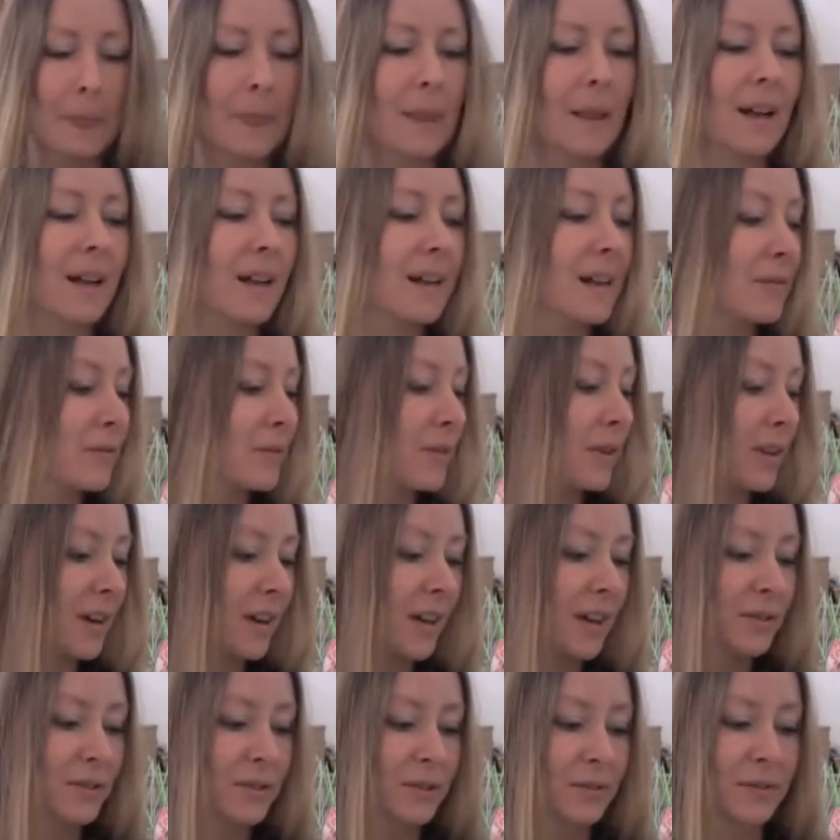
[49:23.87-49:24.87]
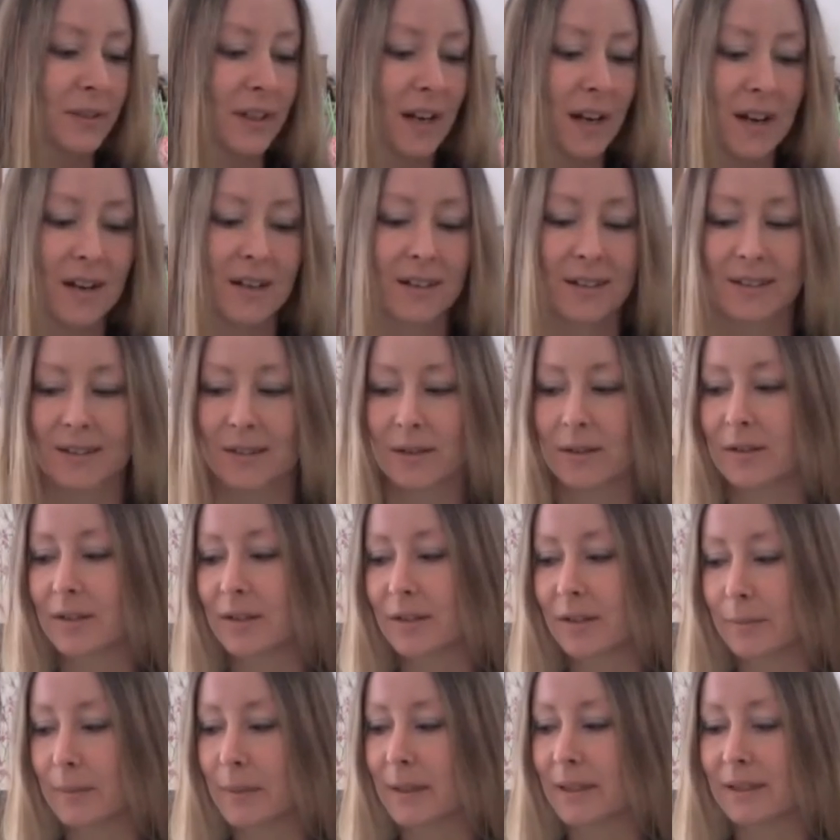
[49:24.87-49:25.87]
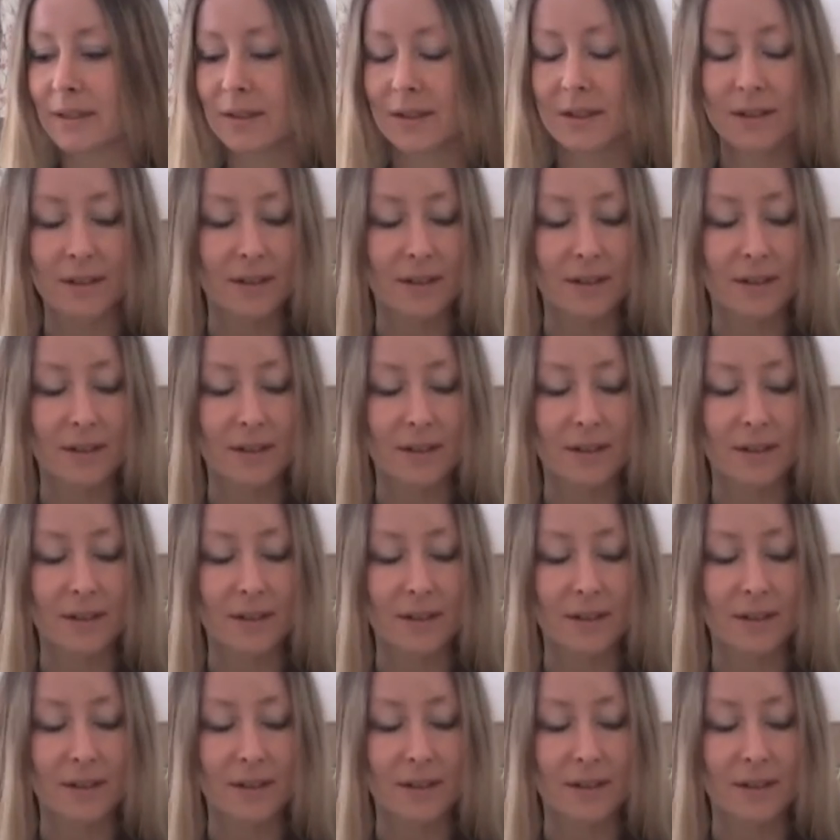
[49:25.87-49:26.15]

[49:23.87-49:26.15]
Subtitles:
and I've got loads of yarn, so it just makes